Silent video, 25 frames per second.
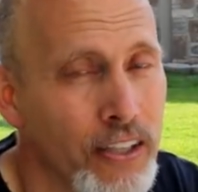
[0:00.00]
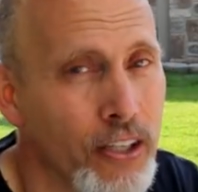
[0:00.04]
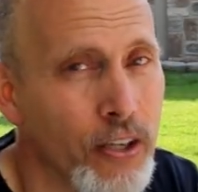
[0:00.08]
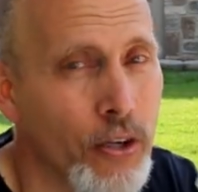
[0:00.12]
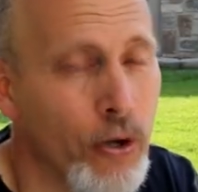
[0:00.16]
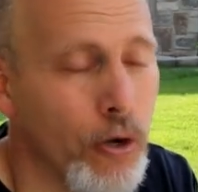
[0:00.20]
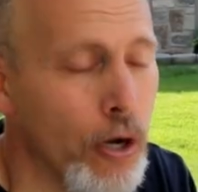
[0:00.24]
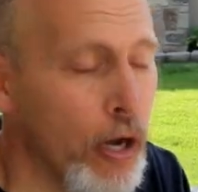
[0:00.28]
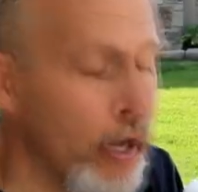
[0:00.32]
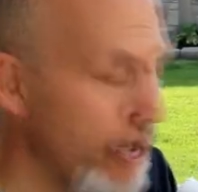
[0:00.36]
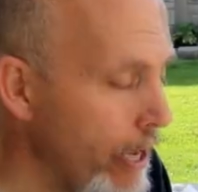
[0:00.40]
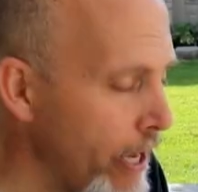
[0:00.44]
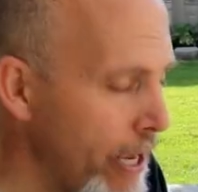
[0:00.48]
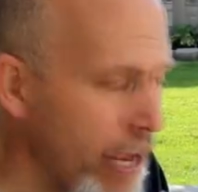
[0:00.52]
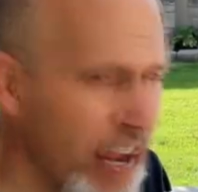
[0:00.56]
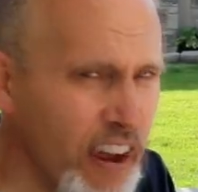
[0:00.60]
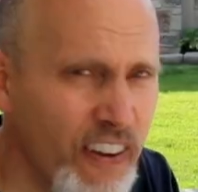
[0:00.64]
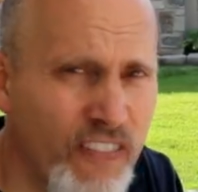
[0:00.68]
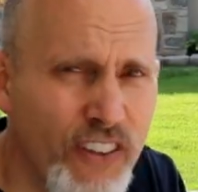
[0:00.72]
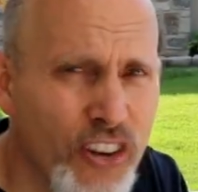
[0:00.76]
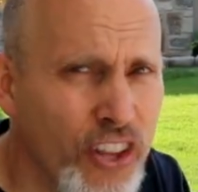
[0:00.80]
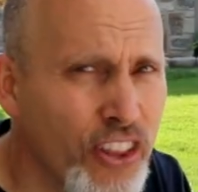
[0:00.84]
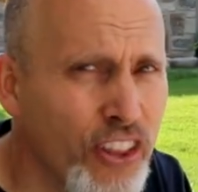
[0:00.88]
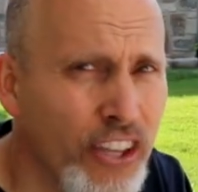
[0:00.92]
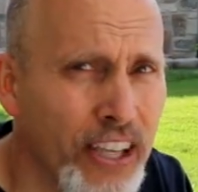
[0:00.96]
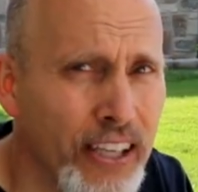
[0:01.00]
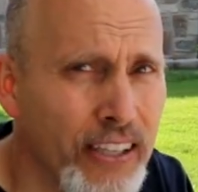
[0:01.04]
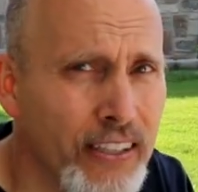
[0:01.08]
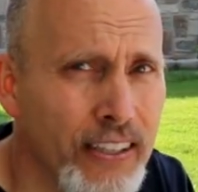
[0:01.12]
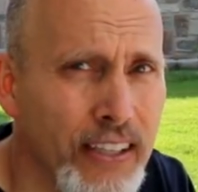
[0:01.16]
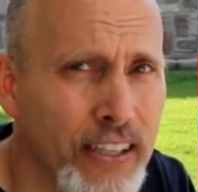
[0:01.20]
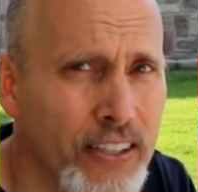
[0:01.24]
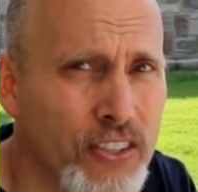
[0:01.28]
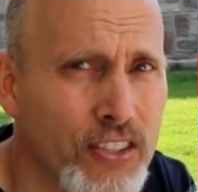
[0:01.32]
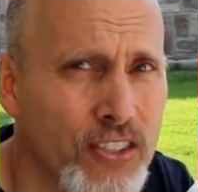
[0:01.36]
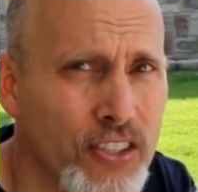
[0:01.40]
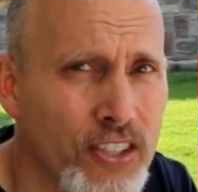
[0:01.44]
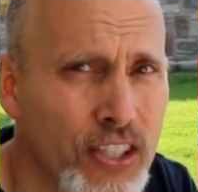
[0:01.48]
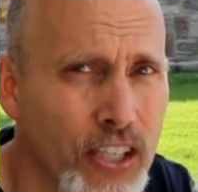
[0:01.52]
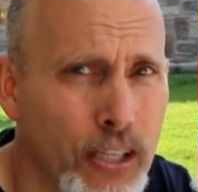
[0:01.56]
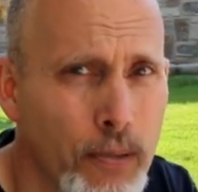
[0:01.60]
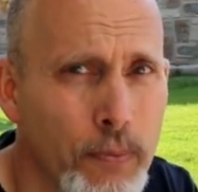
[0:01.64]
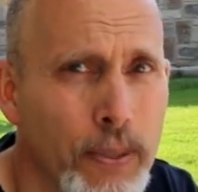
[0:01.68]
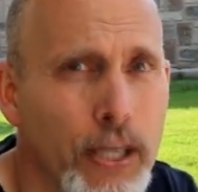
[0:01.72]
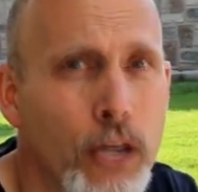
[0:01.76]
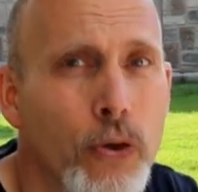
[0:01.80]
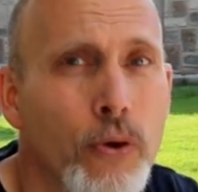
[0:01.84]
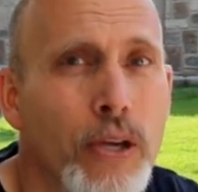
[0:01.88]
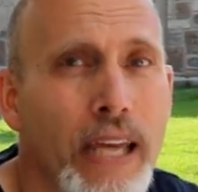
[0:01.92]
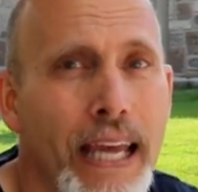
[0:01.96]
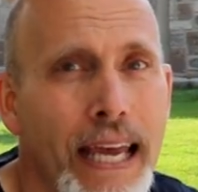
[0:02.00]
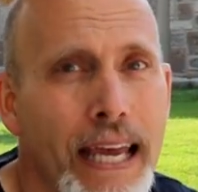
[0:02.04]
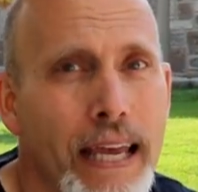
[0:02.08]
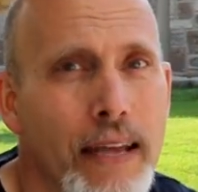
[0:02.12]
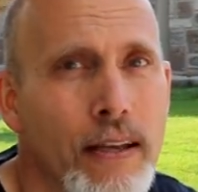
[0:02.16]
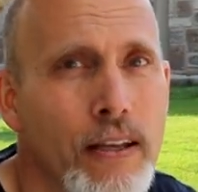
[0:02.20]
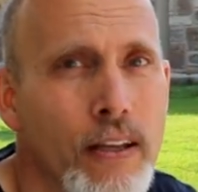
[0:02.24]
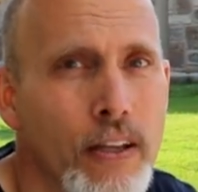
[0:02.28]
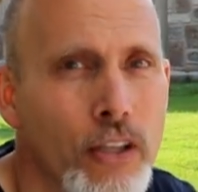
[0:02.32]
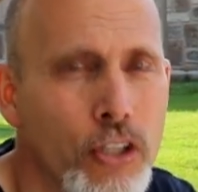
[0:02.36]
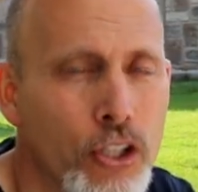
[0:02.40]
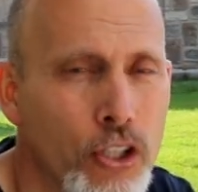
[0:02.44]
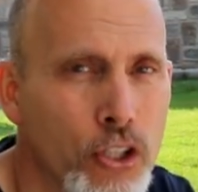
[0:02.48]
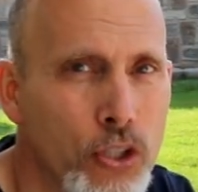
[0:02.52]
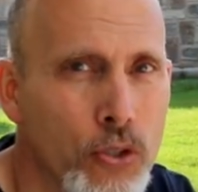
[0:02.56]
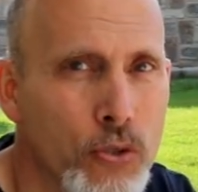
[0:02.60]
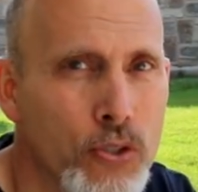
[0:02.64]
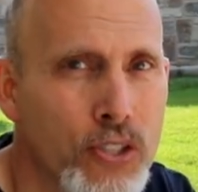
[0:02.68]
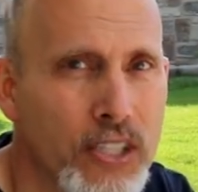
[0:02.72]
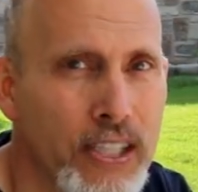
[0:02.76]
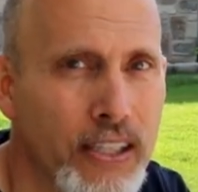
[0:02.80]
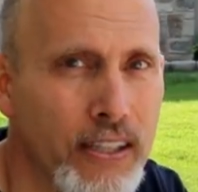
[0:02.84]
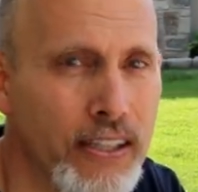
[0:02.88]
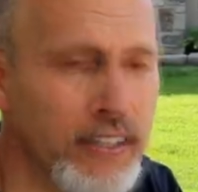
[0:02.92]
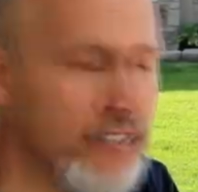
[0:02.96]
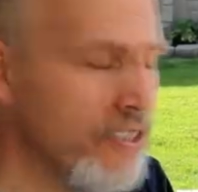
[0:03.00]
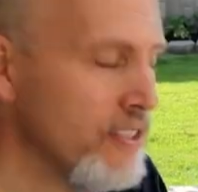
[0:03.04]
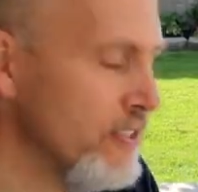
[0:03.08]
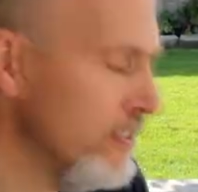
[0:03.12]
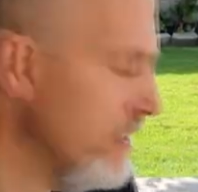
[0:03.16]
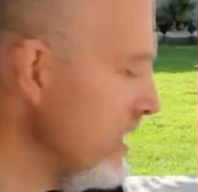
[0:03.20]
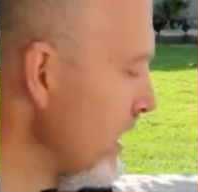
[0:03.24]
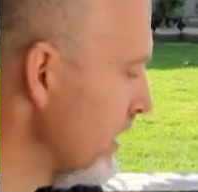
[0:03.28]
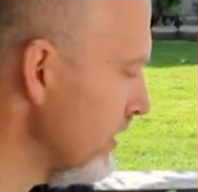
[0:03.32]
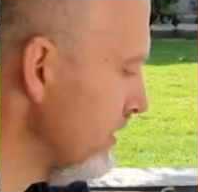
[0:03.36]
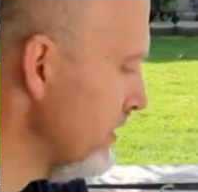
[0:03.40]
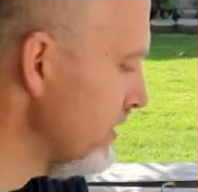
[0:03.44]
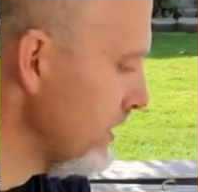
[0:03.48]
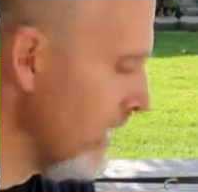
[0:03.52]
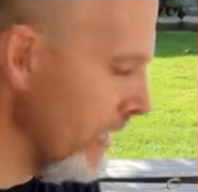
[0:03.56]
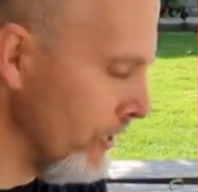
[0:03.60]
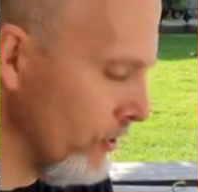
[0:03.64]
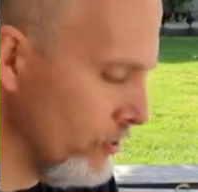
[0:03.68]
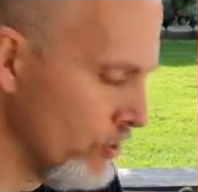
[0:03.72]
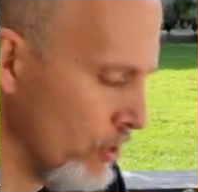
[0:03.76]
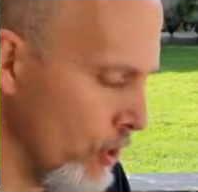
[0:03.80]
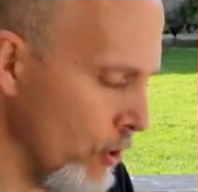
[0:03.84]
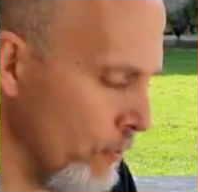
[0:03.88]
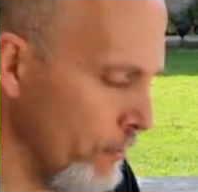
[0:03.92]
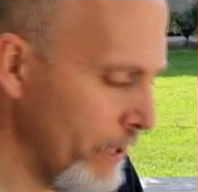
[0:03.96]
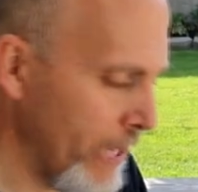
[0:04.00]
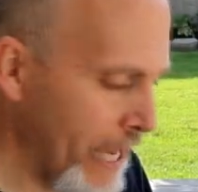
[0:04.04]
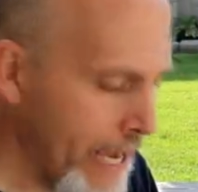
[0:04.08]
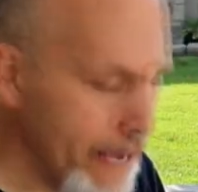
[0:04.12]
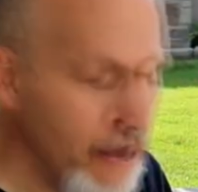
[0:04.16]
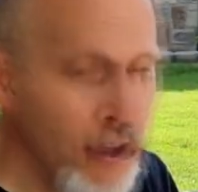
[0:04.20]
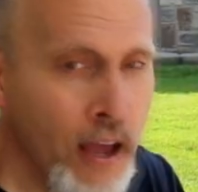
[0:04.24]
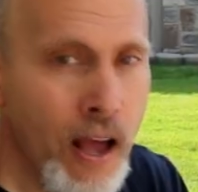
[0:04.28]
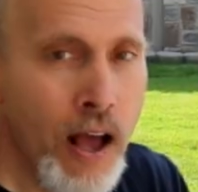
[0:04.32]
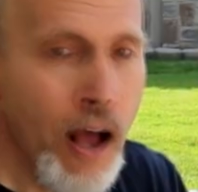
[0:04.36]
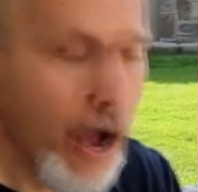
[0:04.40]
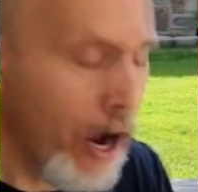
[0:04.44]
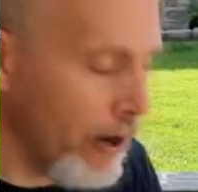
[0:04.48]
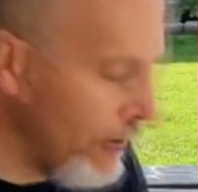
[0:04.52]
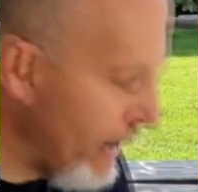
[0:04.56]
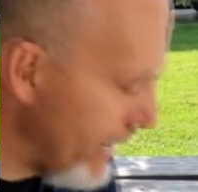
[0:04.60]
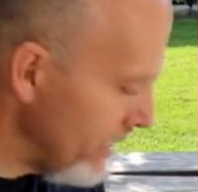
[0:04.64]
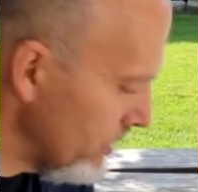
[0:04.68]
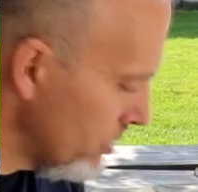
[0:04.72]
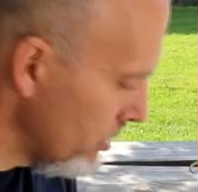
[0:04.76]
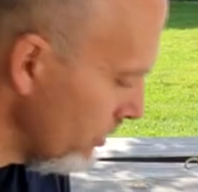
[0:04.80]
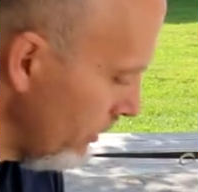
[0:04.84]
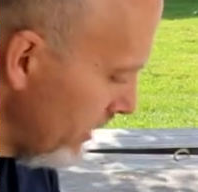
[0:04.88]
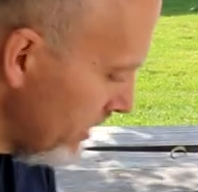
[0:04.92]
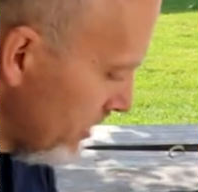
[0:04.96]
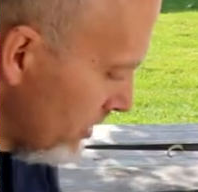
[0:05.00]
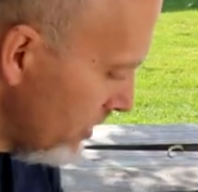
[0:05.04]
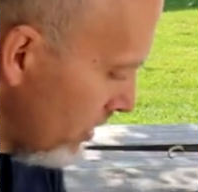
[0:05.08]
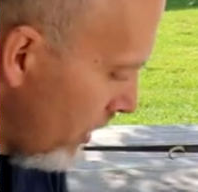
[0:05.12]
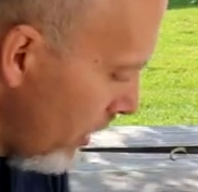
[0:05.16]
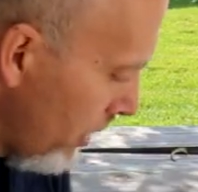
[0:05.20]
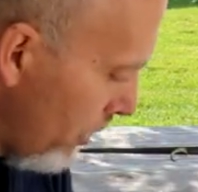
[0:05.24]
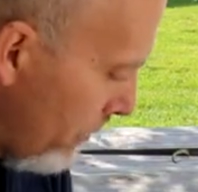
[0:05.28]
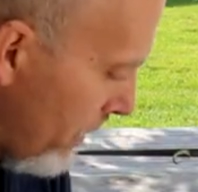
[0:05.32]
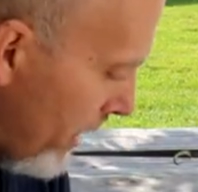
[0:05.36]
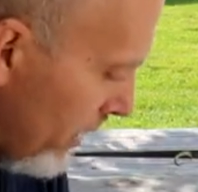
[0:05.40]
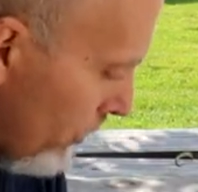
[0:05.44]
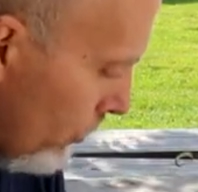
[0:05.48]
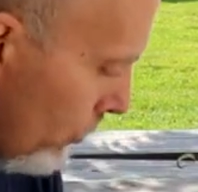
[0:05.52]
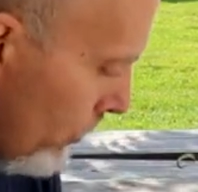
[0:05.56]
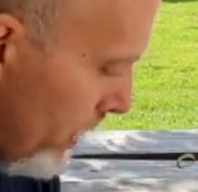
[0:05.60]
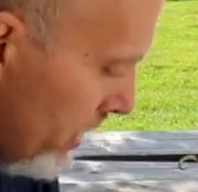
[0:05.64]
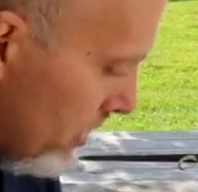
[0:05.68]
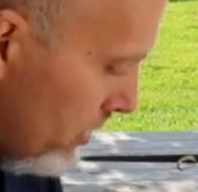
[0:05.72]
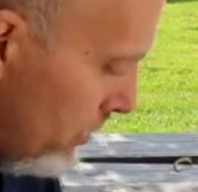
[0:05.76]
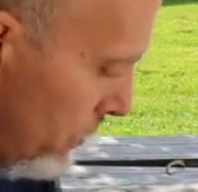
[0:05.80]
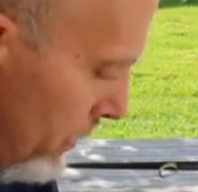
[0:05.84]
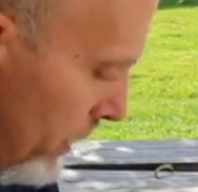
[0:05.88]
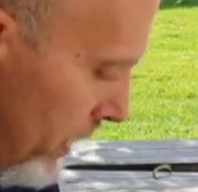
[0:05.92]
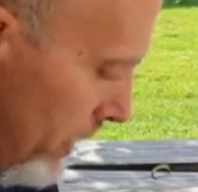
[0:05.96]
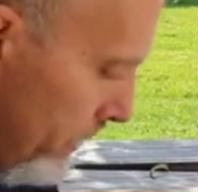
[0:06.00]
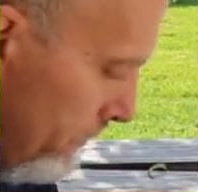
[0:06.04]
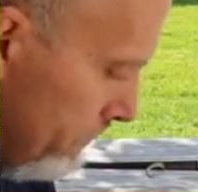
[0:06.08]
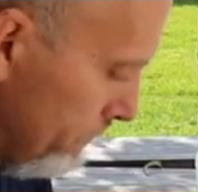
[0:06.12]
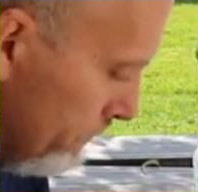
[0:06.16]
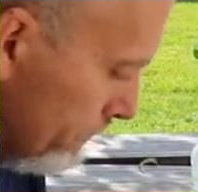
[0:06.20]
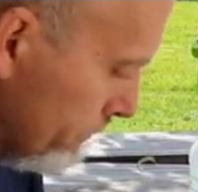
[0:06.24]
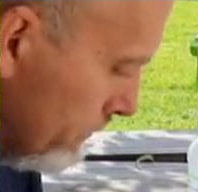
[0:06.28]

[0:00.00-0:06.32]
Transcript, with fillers: You know, everything is going to be okay using this insecticidal soap. Okay. All right. So let's talk about the recipe.